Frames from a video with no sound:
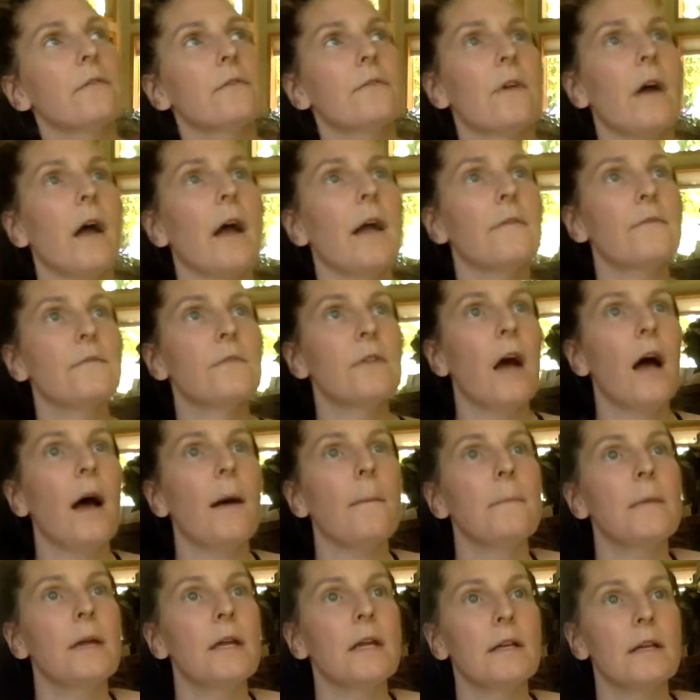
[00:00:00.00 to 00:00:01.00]
I've
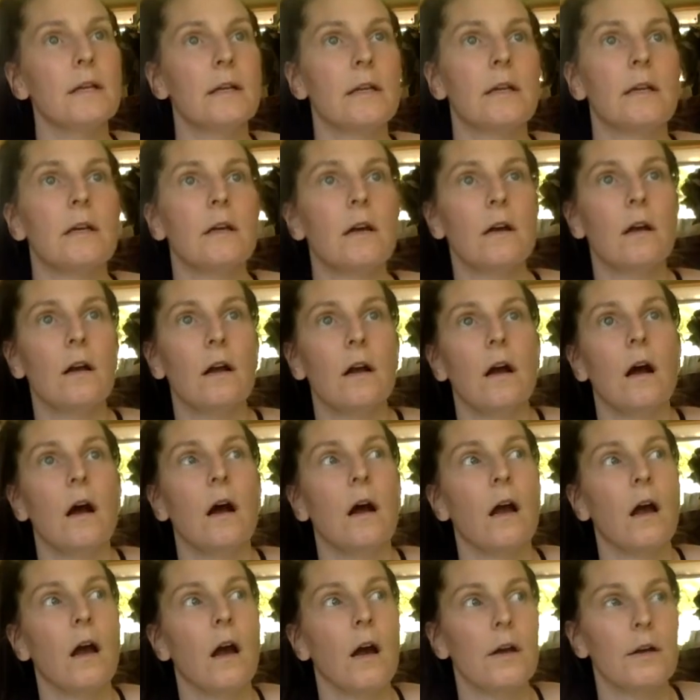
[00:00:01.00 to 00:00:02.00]
not made a
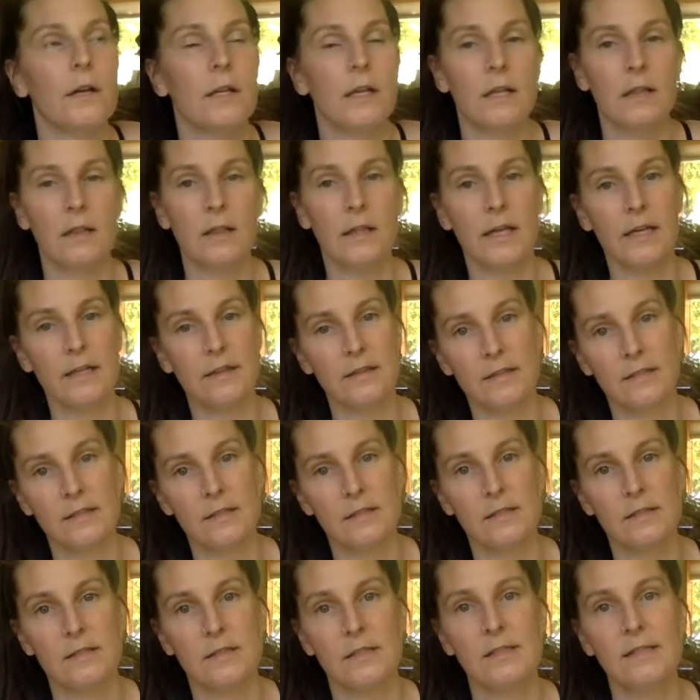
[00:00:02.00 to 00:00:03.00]
cardigan like this
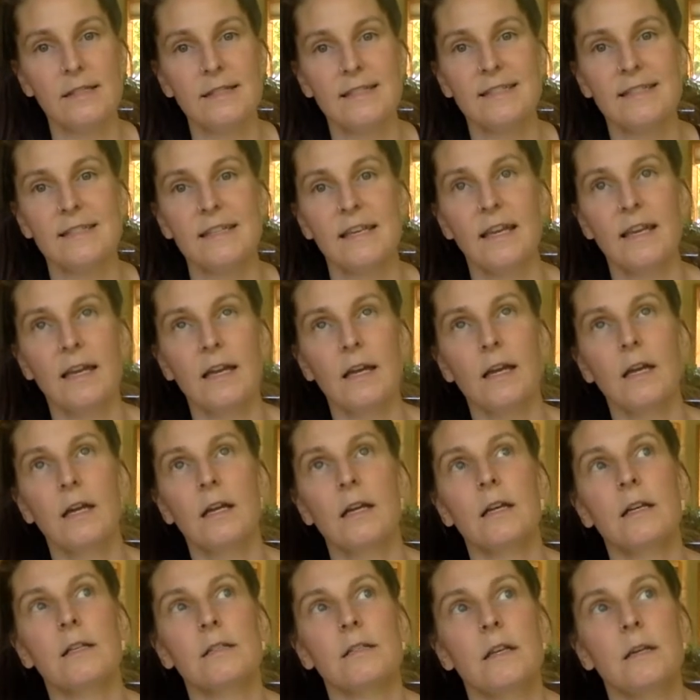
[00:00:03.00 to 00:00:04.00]
since,
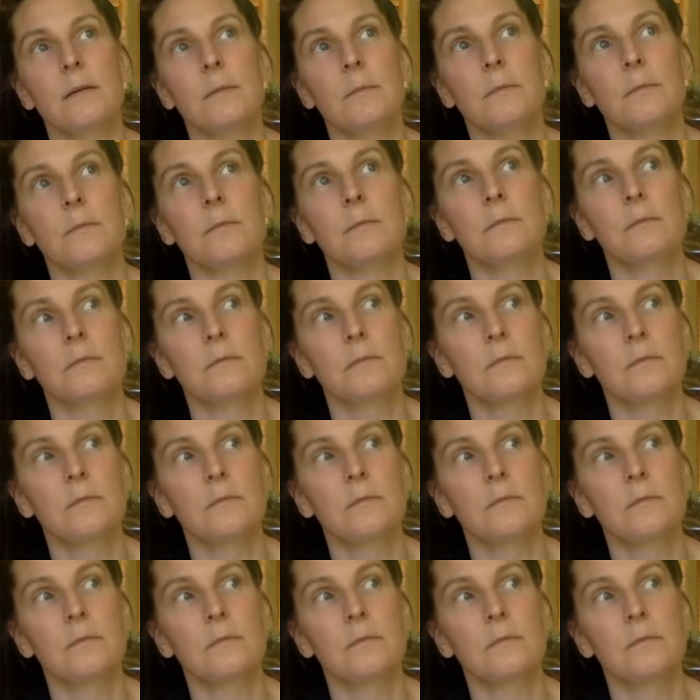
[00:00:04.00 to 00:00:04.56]
because I'm